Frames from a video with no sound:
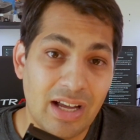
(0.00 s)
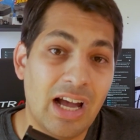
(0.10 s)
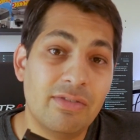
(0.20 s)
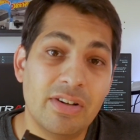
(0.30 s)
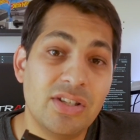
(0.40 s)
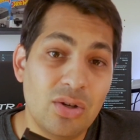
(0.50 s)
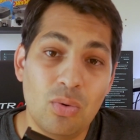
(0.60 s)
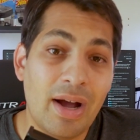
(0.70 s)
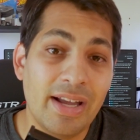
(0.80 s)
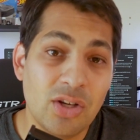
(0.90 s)
of a
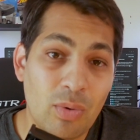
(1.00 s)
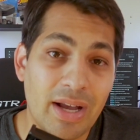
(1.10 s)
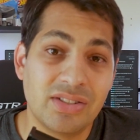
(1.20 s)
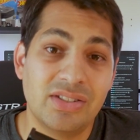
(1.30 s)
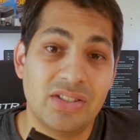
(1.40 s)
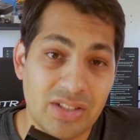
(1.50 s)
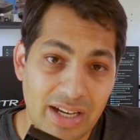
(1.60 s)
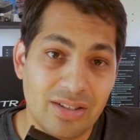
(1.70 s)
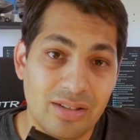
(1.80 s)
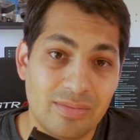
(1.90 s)
UI UX
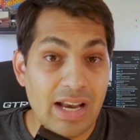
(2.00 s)
designer.